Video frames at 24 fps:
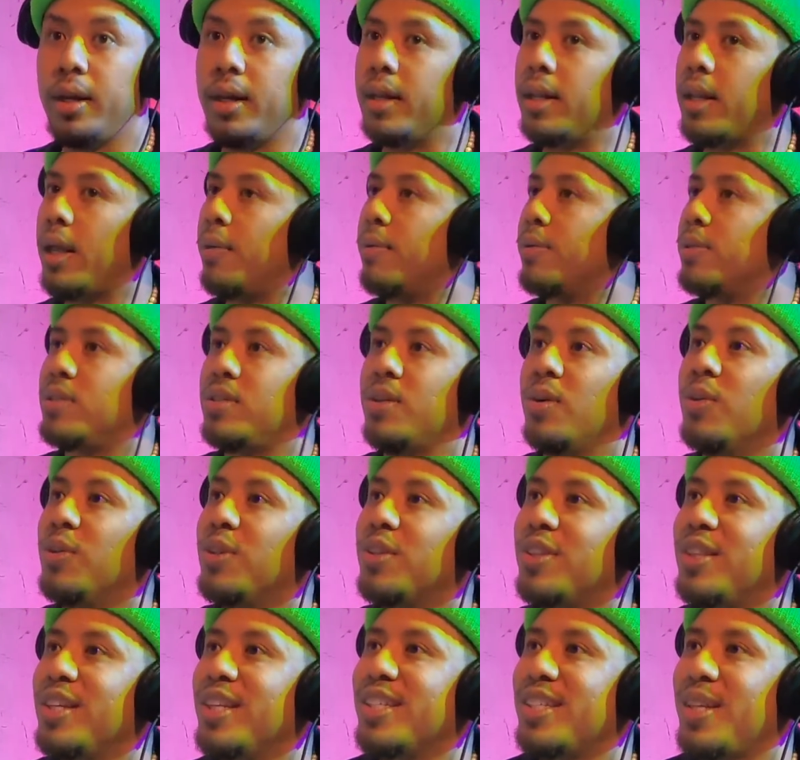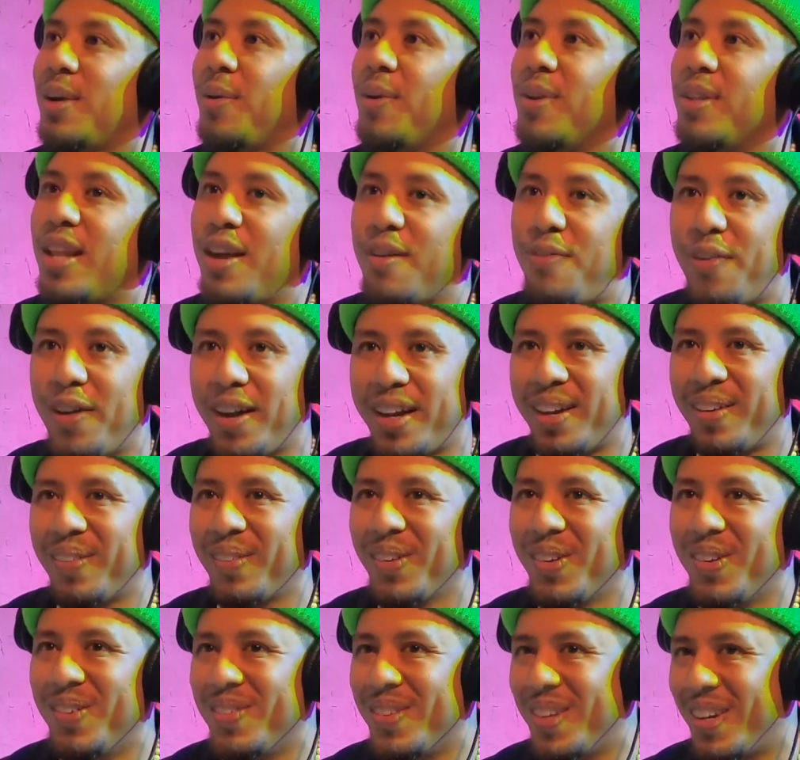and that was the only things that were in that fucking
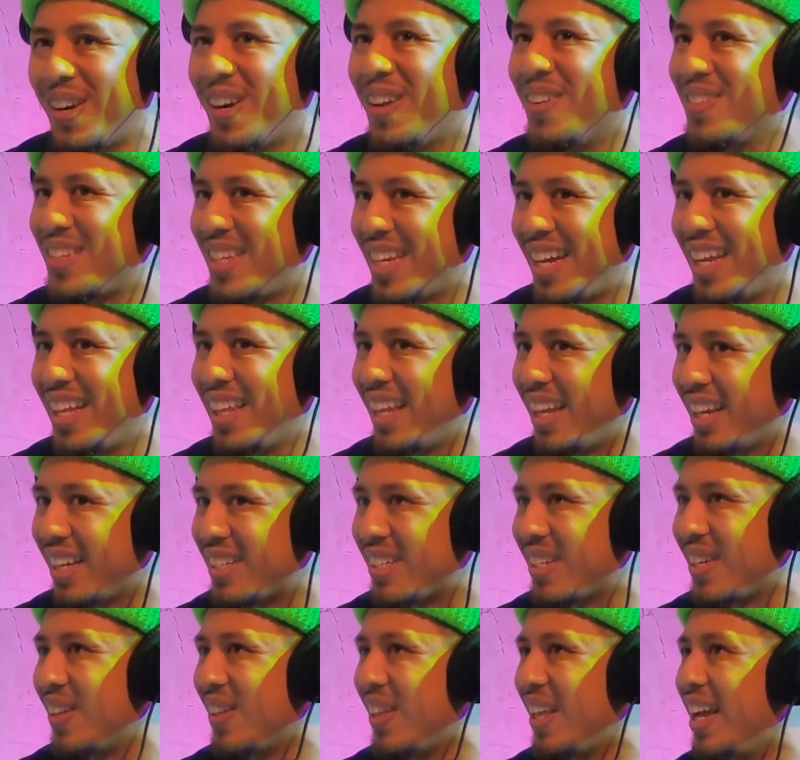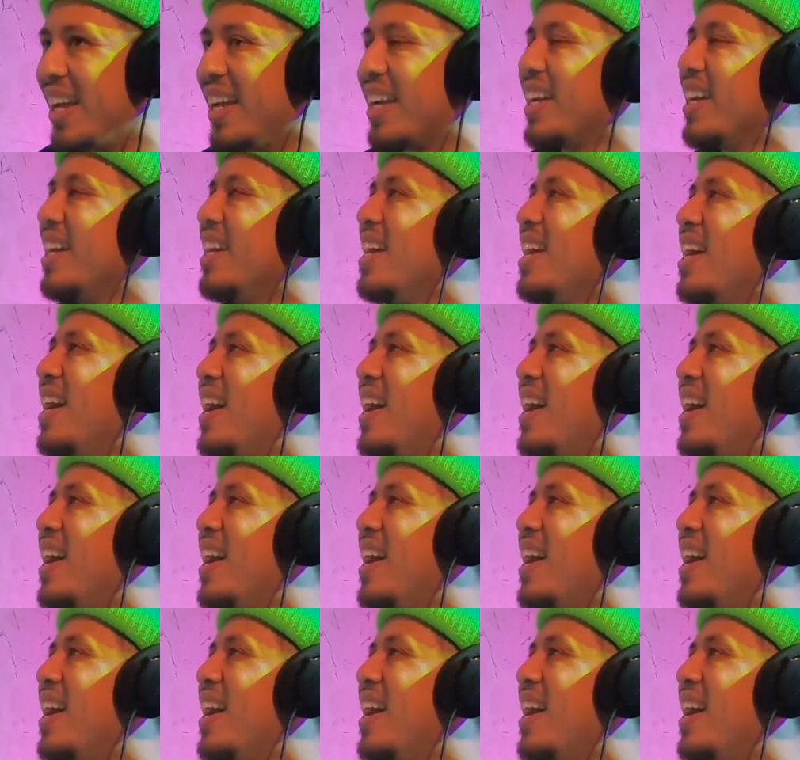room. You know what I'm saying? Like so like